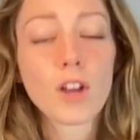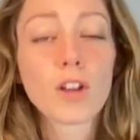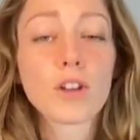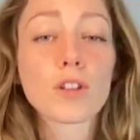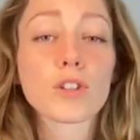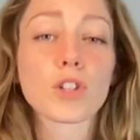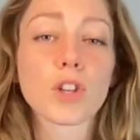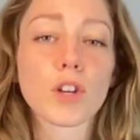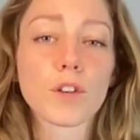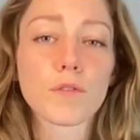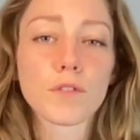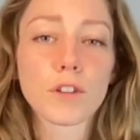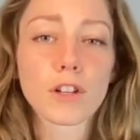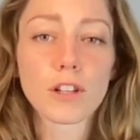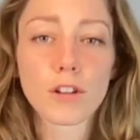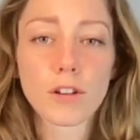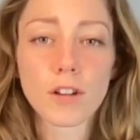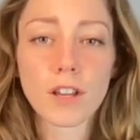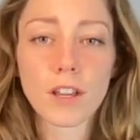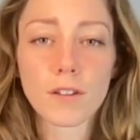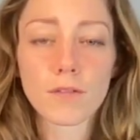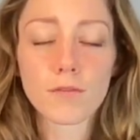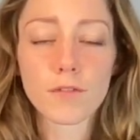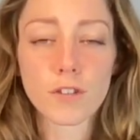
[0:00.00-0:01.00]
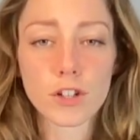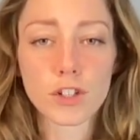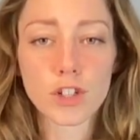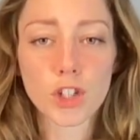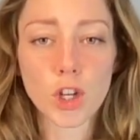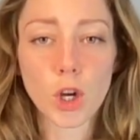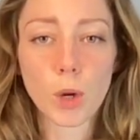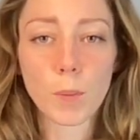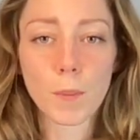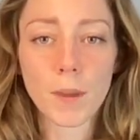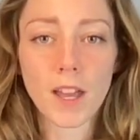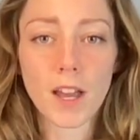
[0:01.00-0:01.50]
So if you're looking for
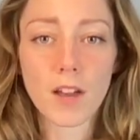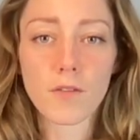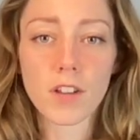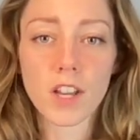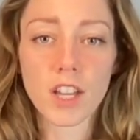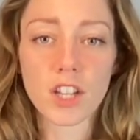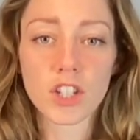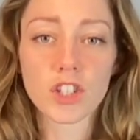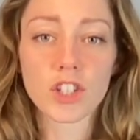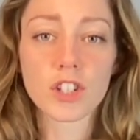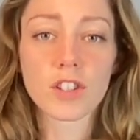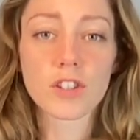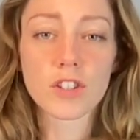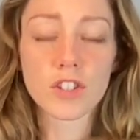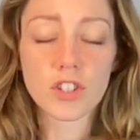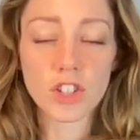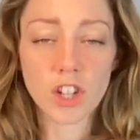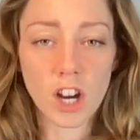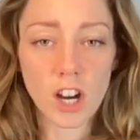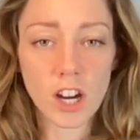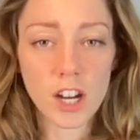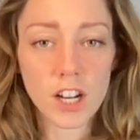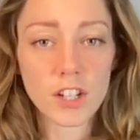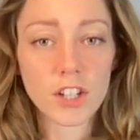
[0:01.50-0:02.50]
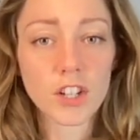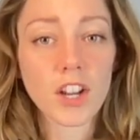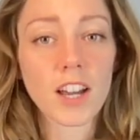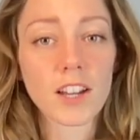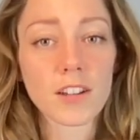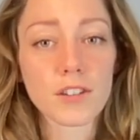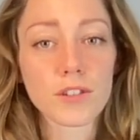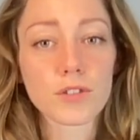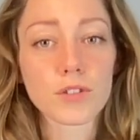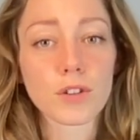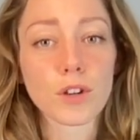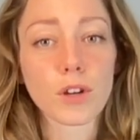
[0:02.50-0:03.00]
Joby Aviation's chart, you got
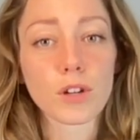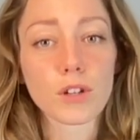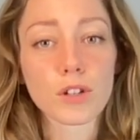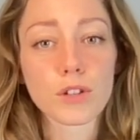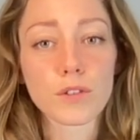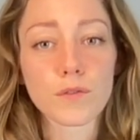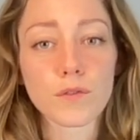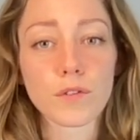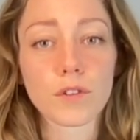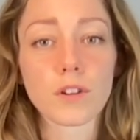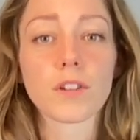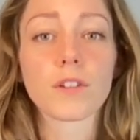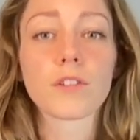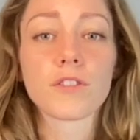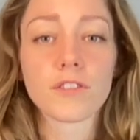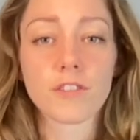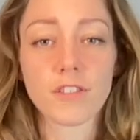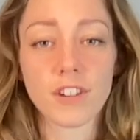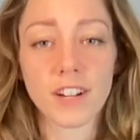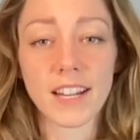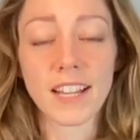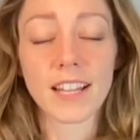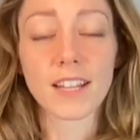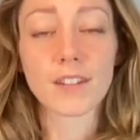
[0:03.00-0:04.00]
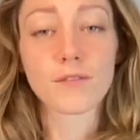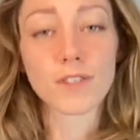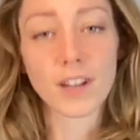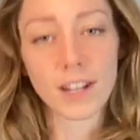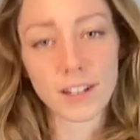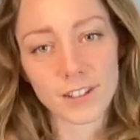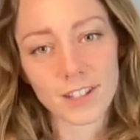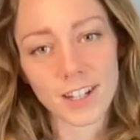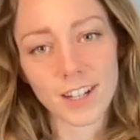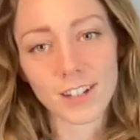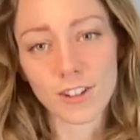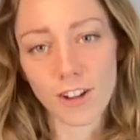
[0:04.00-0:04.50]
to search for
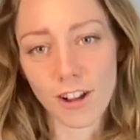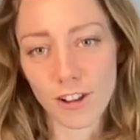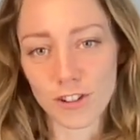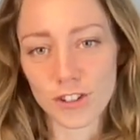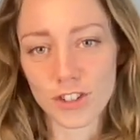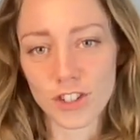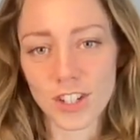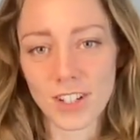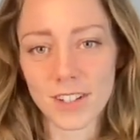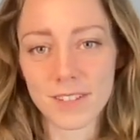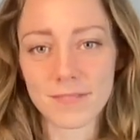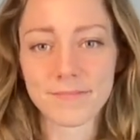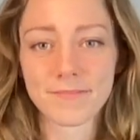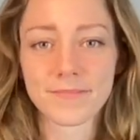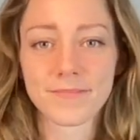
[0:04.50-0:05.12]
Reinvent Technology.